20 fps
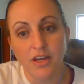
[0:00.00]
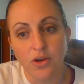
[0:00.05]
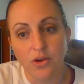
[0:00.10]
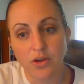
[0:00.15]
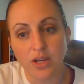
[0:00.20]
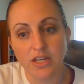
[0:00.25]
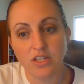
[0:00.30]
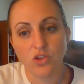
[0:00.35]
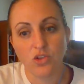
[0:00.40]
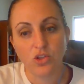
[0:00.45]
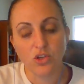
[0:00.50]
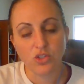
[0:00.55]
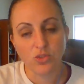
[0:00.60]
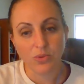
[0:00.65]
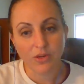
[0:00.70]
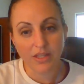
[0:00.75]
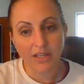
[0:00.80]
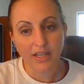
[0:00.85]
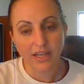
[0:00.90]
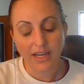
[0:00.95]
Okay, so those
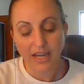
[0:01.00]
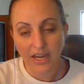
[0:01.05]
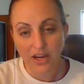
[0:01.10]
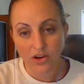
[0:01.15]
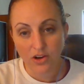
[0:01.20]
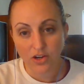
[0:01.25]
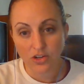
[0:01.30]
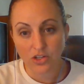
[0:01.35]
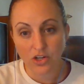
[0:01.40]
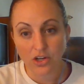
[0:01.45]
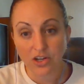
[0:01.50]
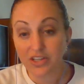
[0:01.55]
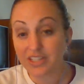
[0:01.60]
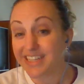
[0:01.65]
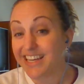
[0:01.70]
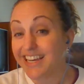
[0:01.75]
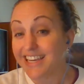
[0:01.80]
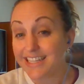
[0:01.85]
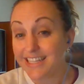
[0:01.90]
were the characters.